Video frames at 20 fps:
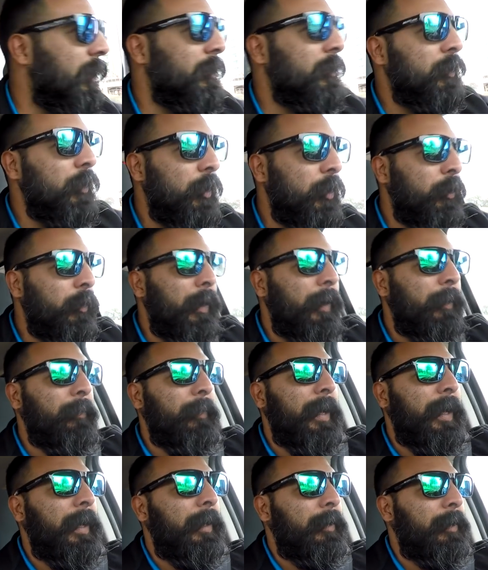so I'm
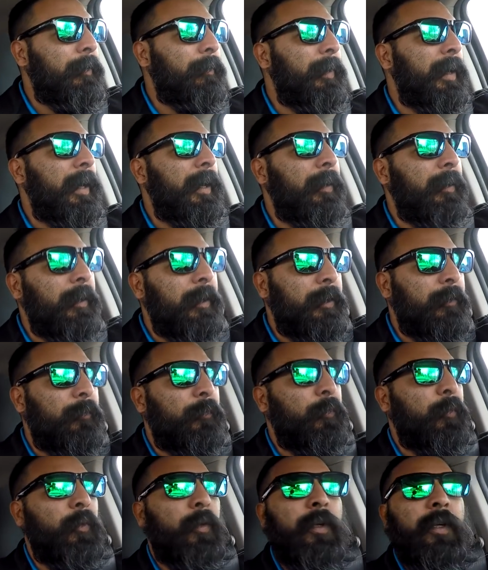out and about looking
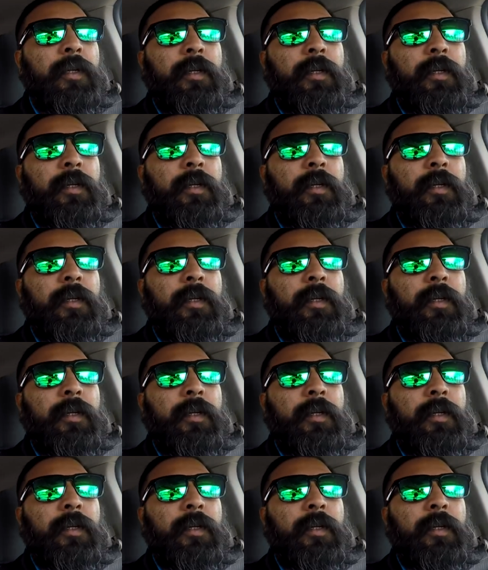for